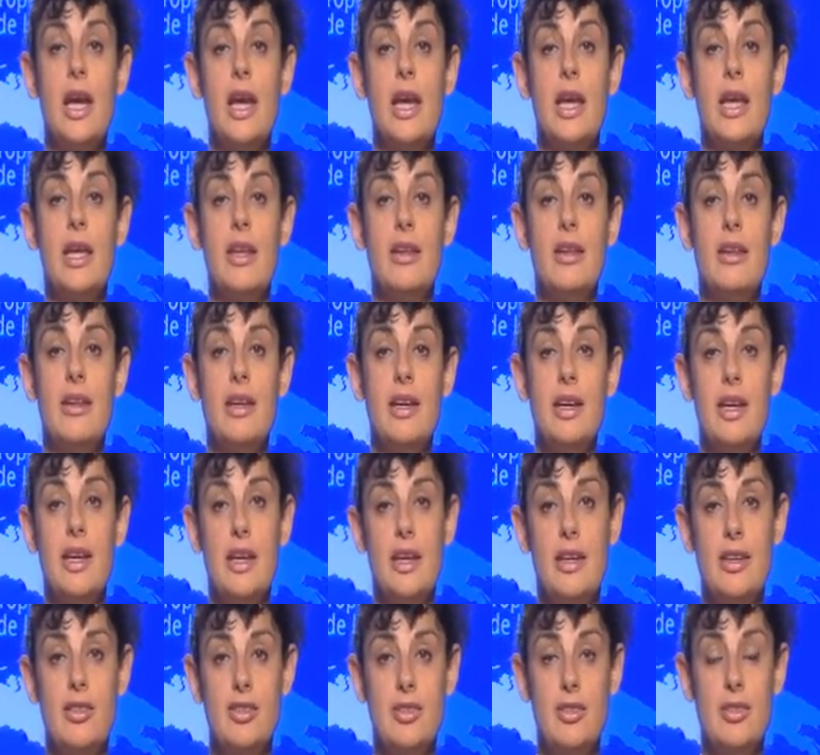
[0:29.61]
In the
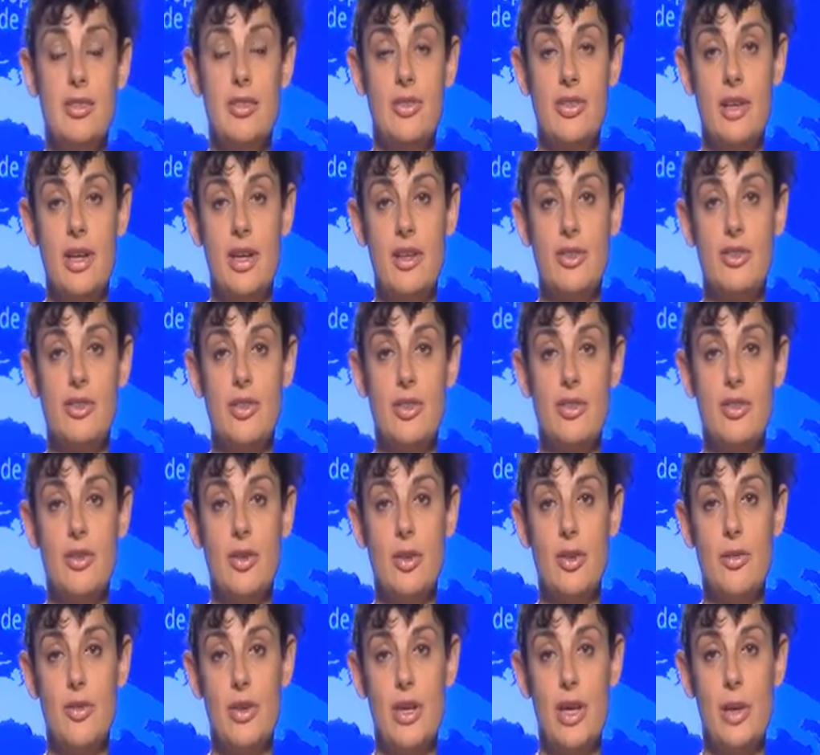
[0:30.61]
initial stages
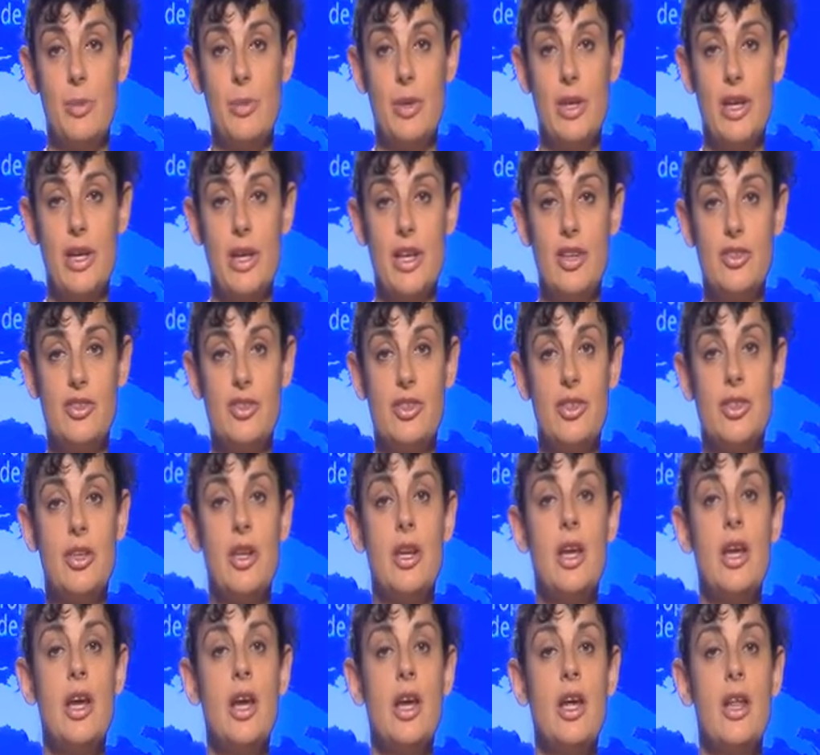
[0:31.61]
of an application,
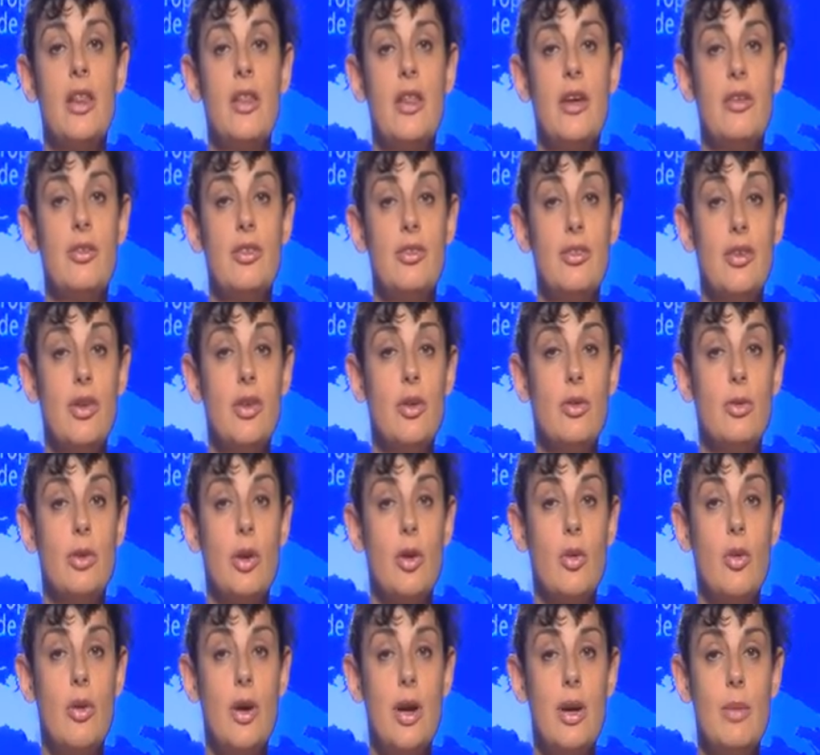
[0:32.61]
there is no
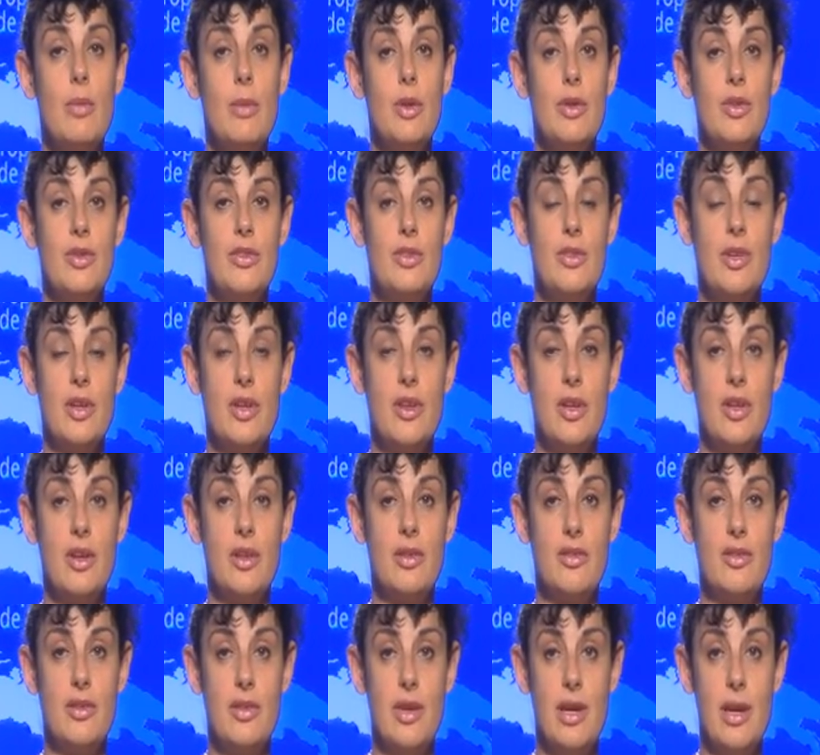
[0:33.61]
requirement
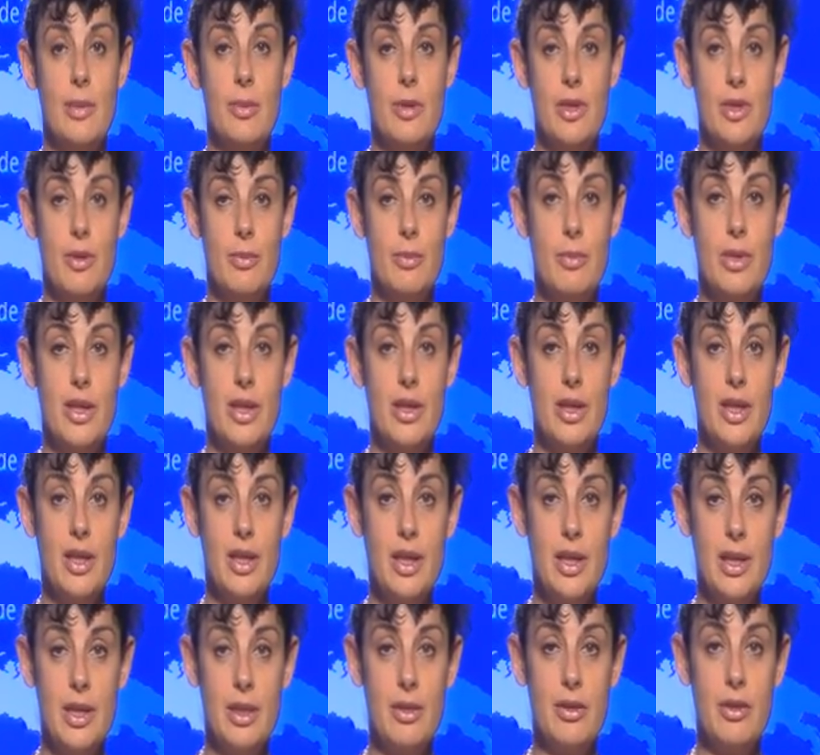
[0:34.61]
that the applicant be
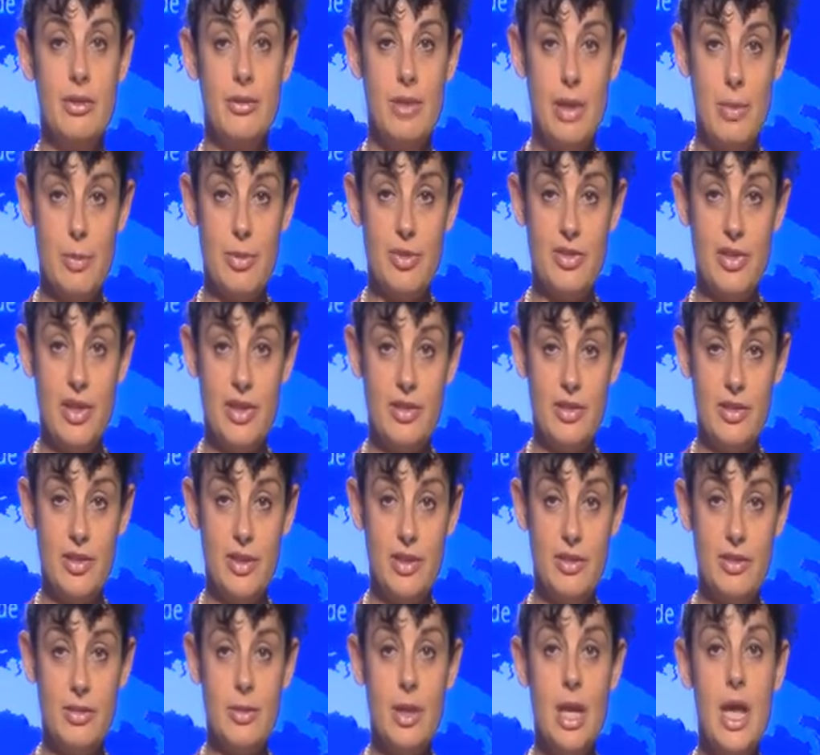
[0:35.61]
legally
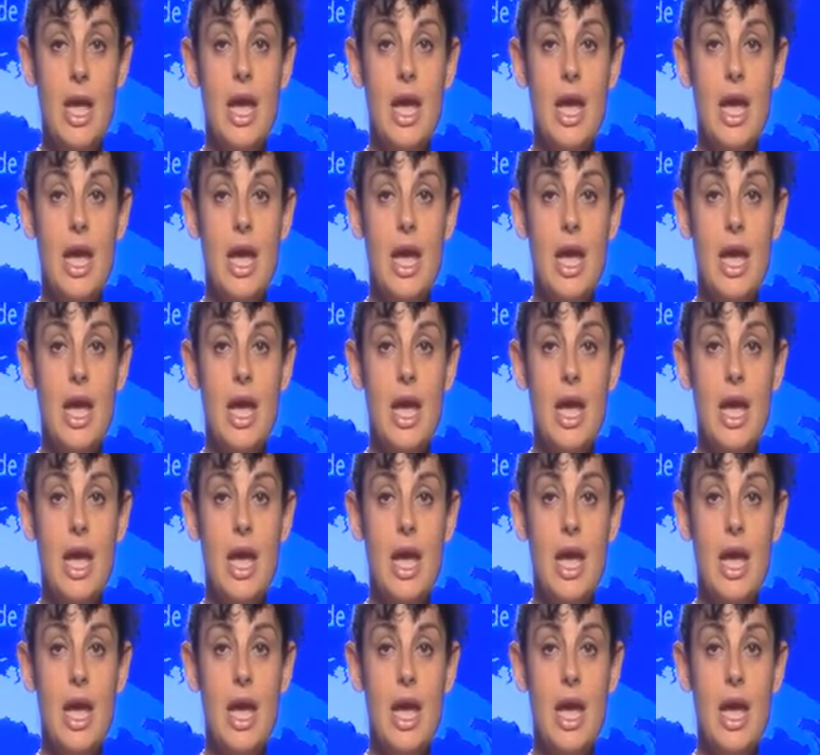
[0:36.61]
represented.